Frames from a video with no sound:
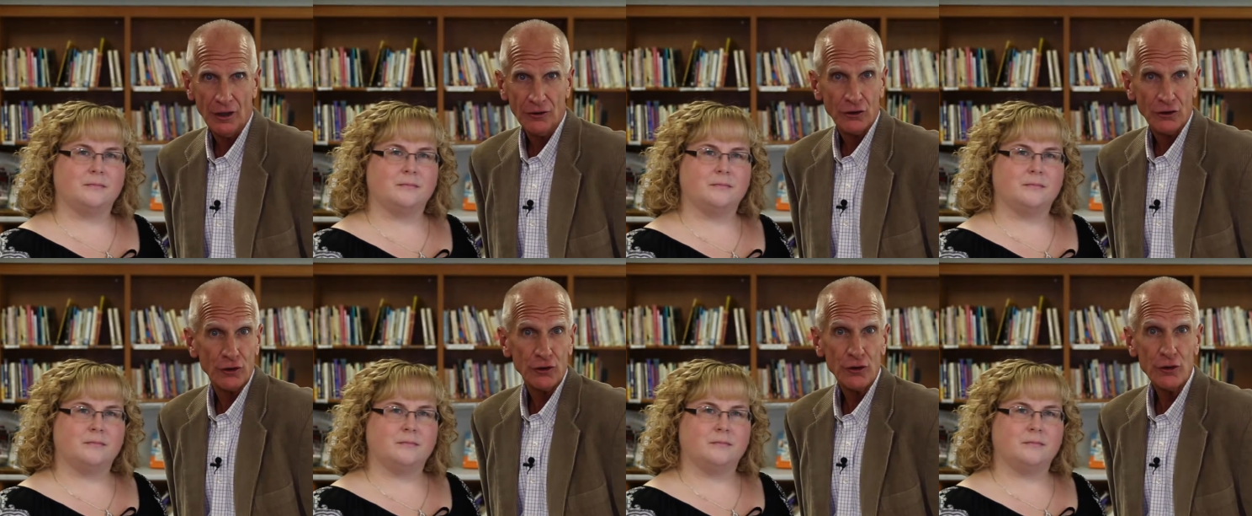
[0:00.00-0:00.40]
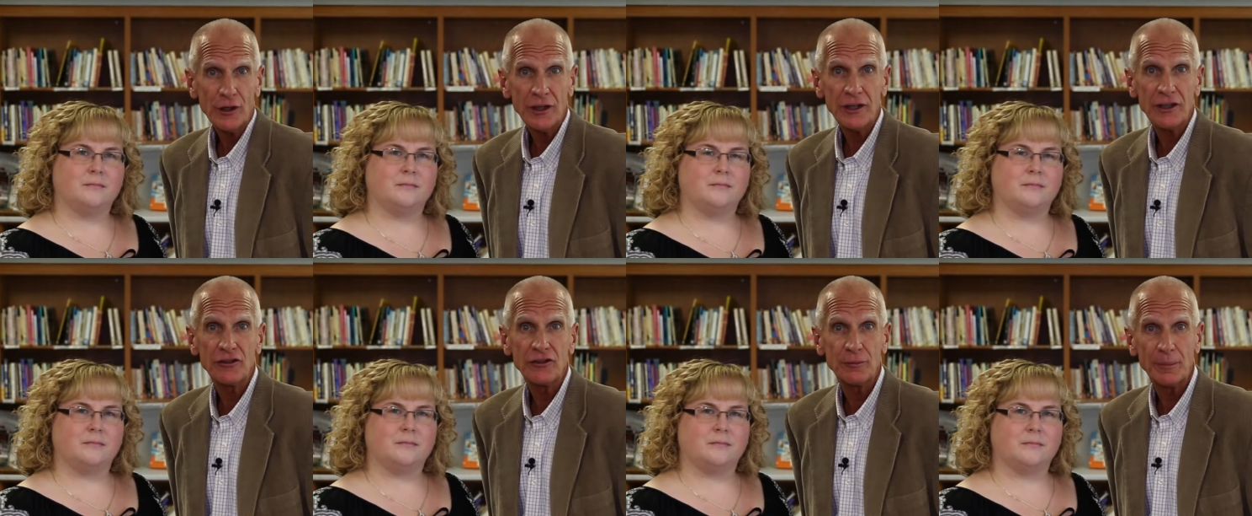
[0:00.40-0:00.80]
Speaker 1: so you
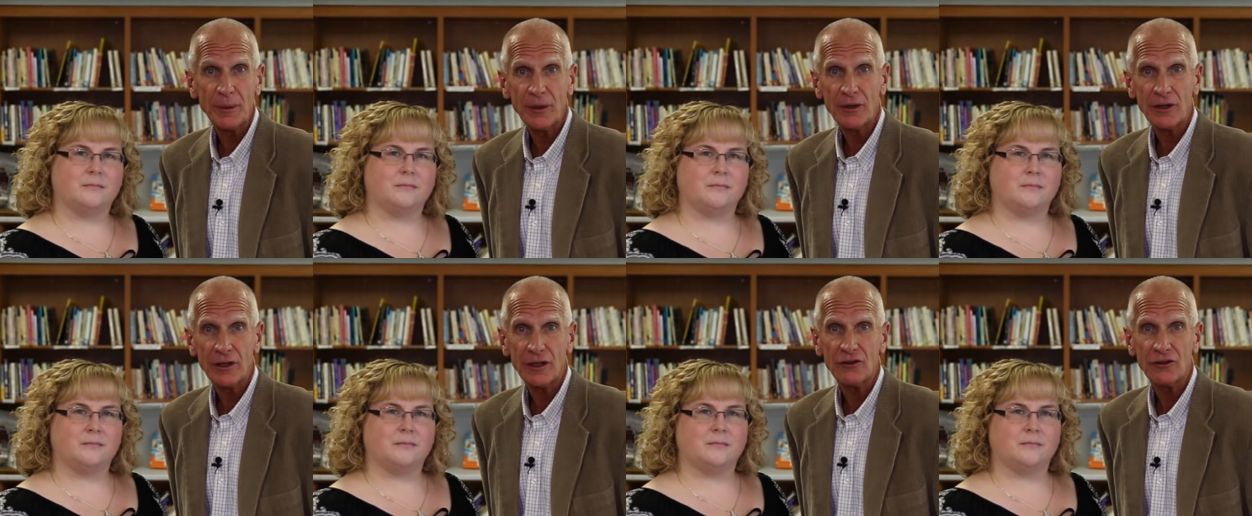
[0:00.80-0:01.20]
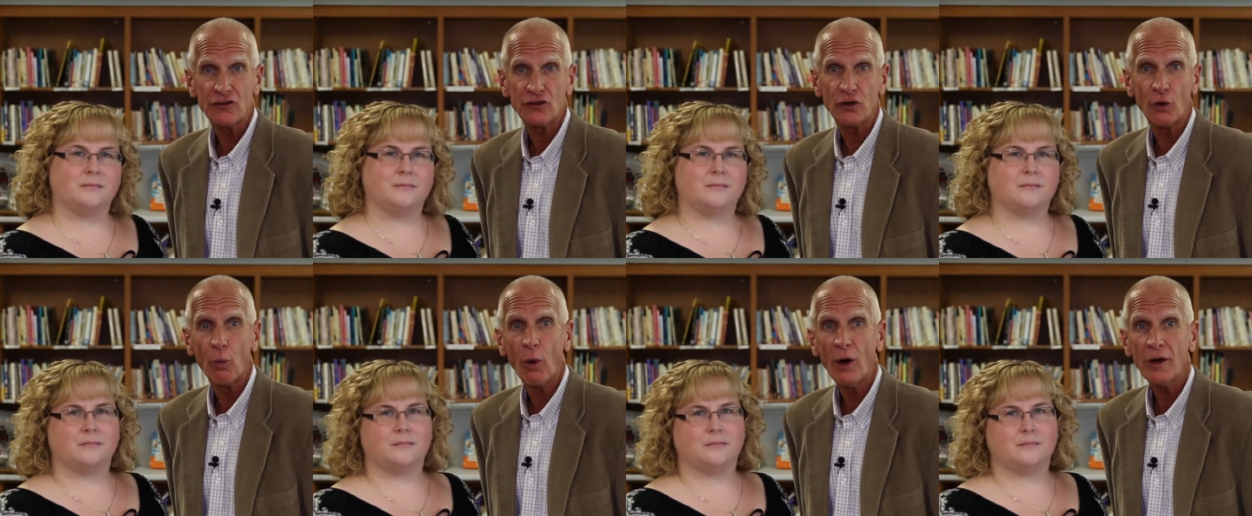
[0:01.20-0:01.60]
can experience
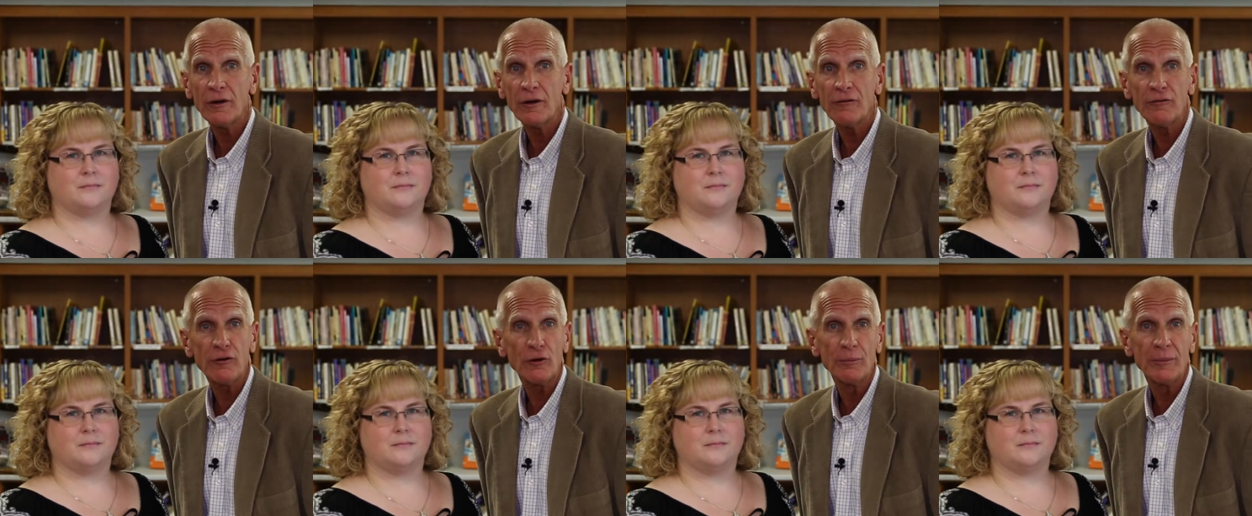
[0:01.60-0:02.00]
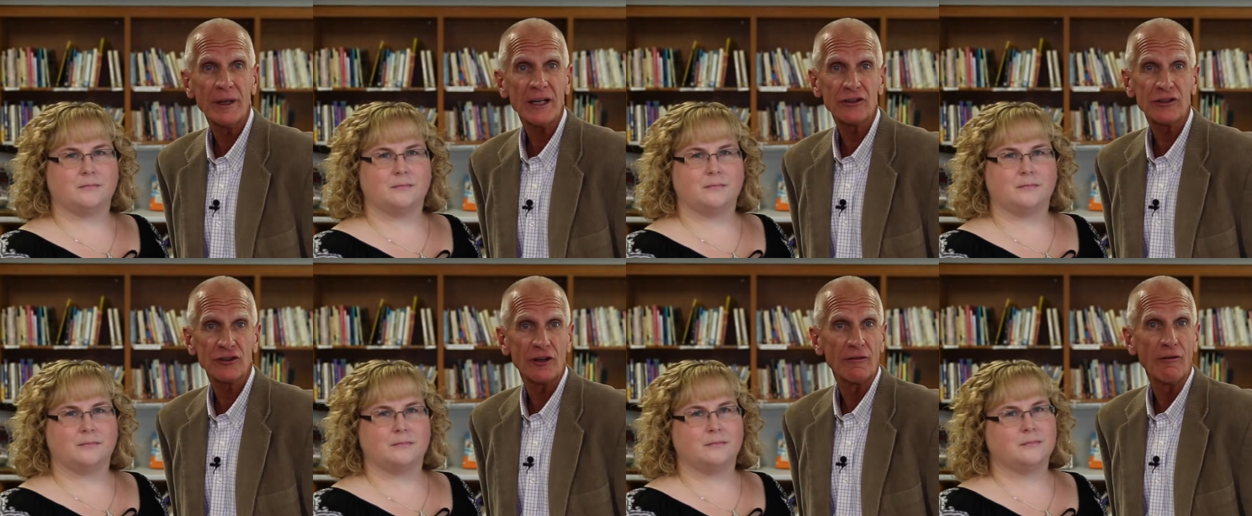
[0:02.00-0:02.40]
the wonderful
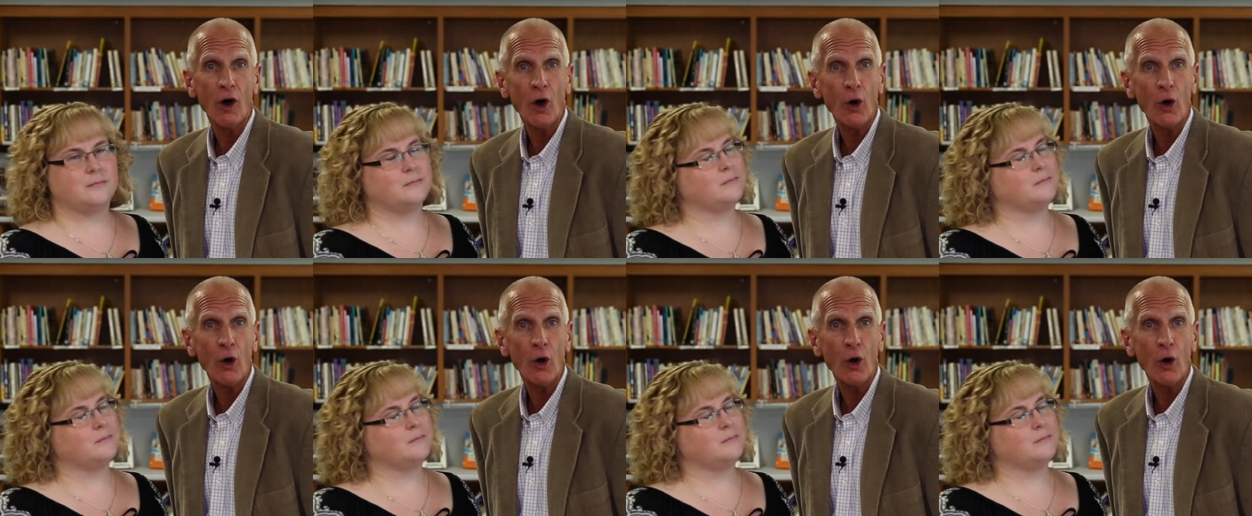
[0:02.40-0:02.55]
mix of